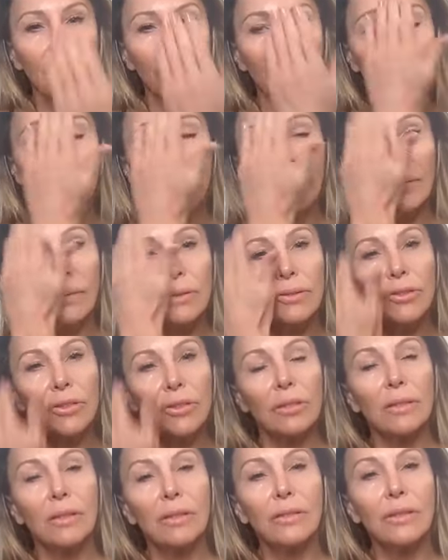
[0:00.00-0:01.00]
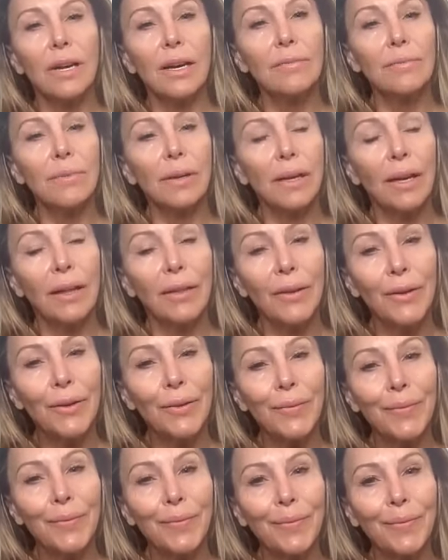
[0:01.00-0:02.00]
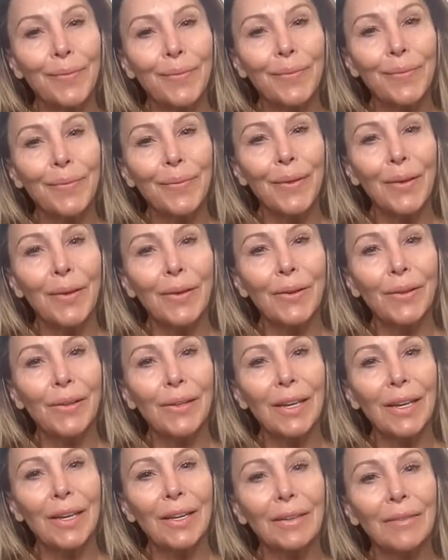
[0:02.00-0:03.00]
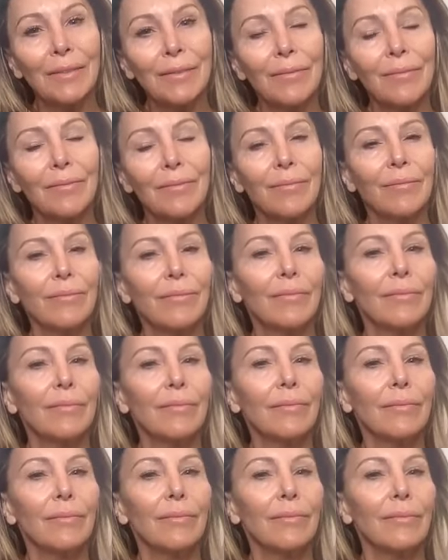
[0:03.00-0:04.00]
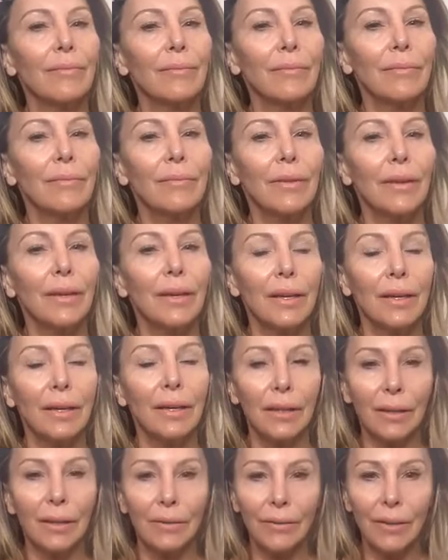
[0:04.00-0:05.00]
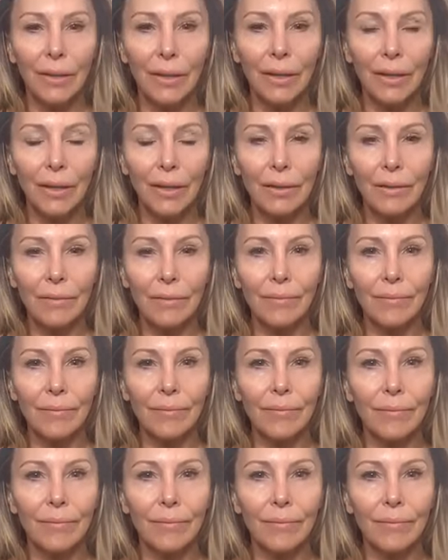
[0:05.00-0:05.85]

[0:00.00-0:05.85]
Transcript: it's just our time together. Holding and lifting up.